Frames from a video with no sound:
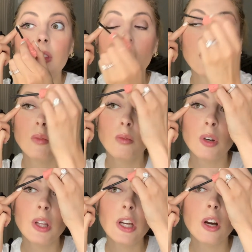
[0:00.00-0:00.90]
It
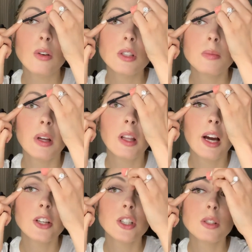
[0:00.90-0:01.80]
really coats my
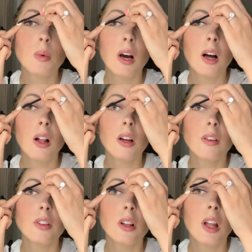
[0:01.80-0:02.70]
lashes well. It
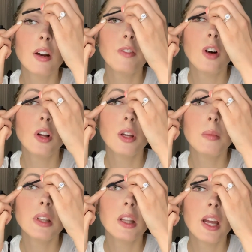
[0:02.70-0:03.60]
gives a lot of volume
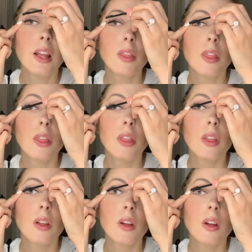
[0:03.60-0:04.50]
and length.